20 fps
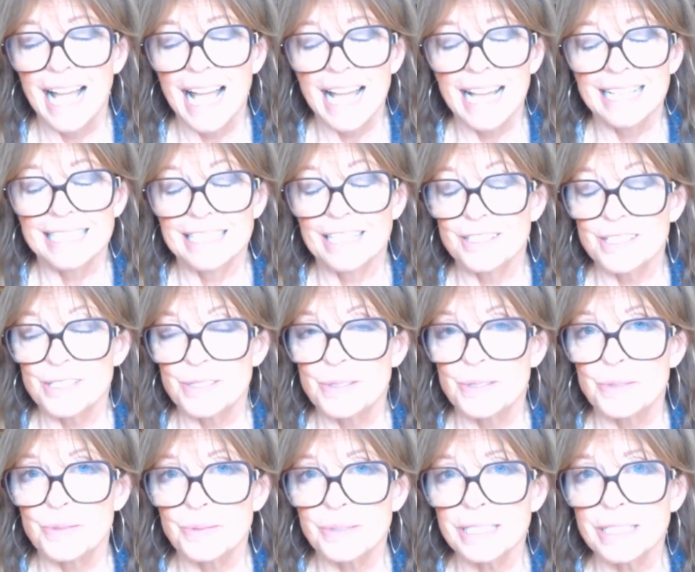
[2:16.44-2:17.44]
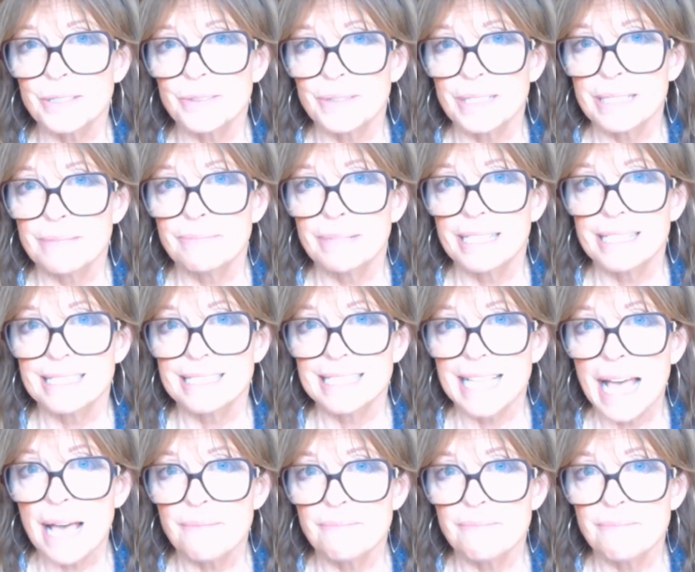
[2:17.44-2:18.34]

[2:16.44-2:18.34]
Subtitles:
Now this was really great because that